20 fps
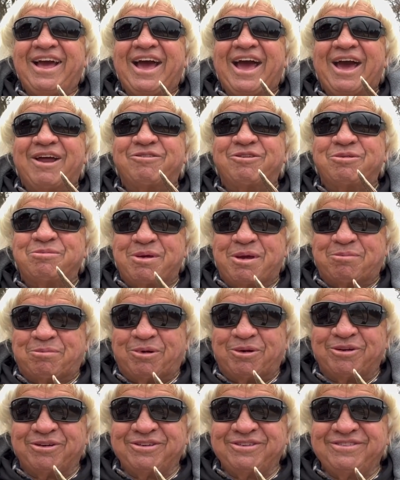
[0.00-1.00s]
And
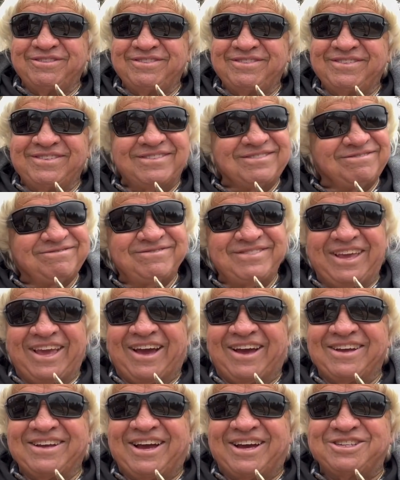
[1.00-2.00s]
remember,
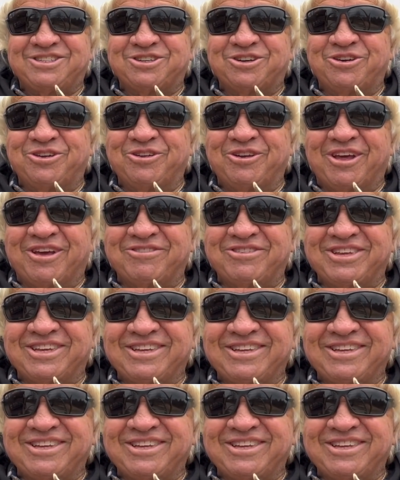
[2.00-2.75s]
yeah, I sure do love you.